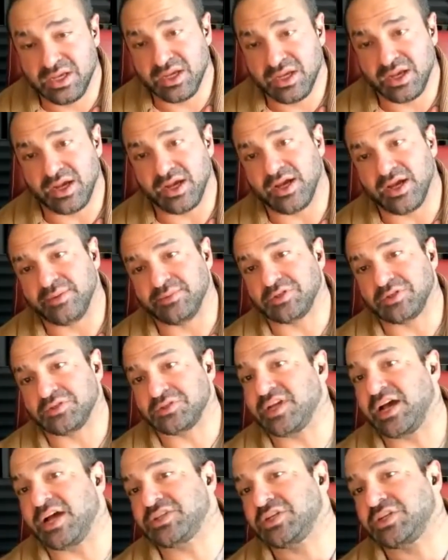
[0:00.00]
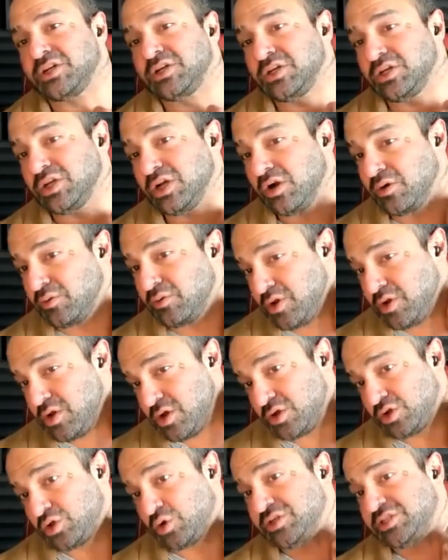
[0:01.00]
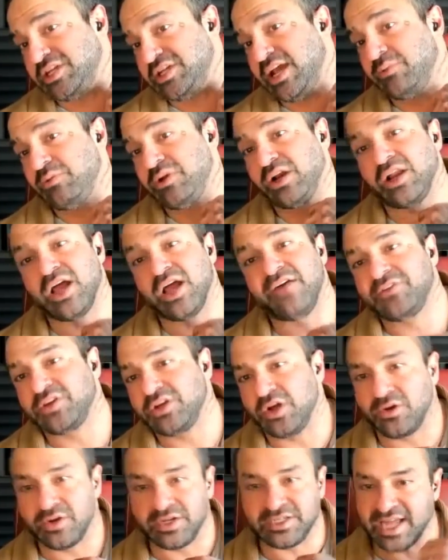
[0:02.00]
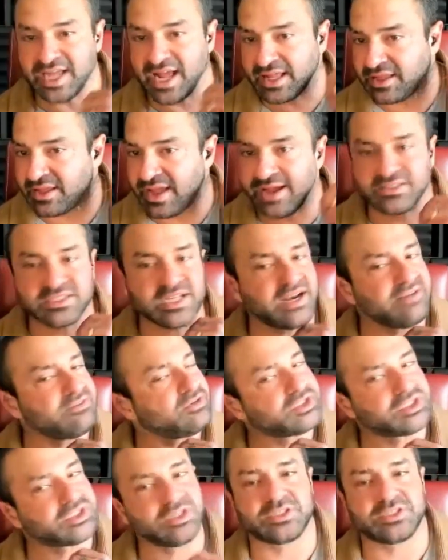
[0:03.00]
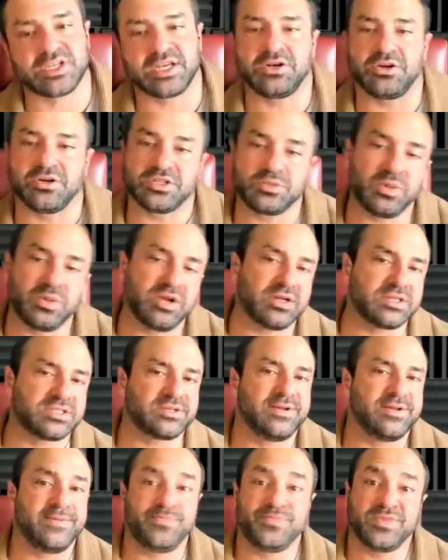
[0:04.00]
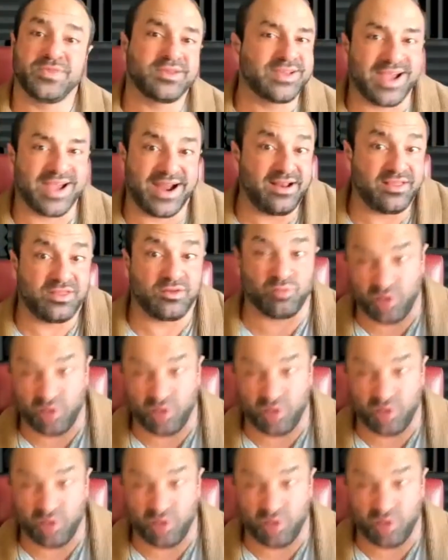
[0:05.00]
So Sasha, towards the end, we'd love to know exactly outside of your skill set and your experience, kind of the